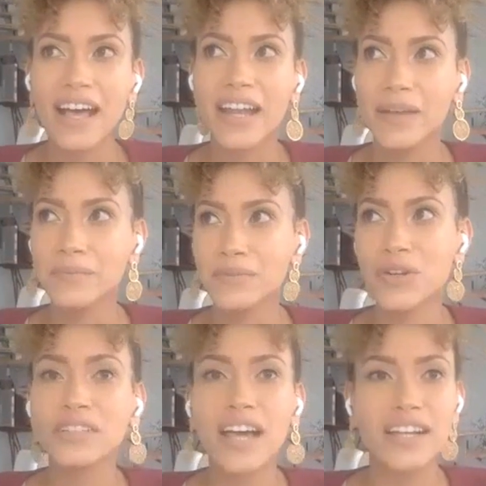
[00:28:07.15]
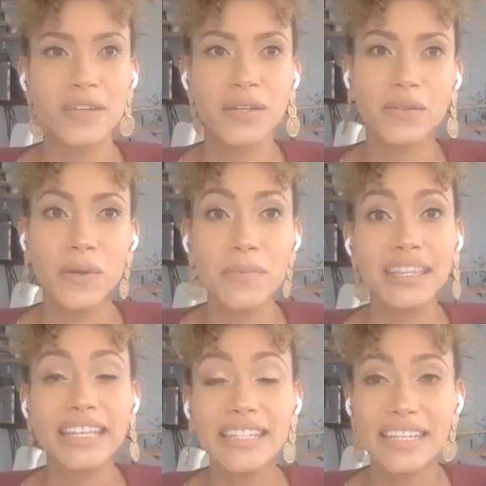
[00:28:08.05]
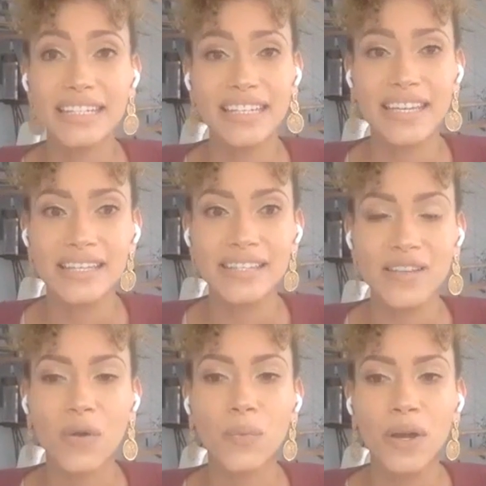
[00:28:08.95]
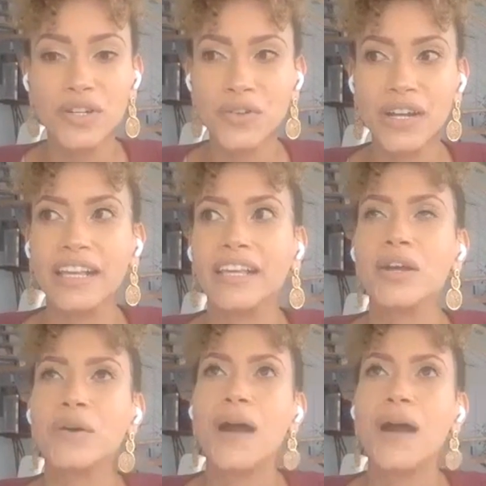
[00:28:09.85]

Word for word: I'm sure a lot of the, the women listening to this are wondering, you know,